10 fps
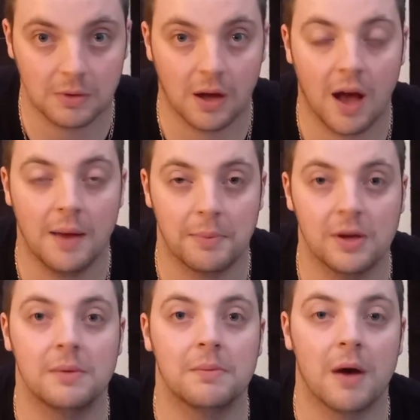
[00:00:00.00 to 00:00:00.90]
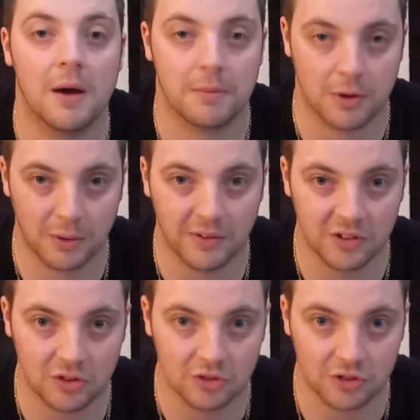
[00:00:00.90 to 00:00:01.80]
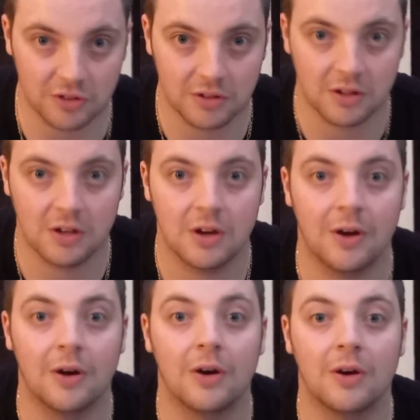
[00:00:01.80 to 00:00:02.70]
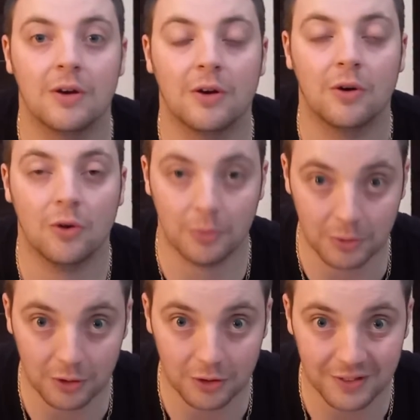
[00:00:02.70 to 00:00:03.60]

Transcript: I blame Pro Evolution. Up yours.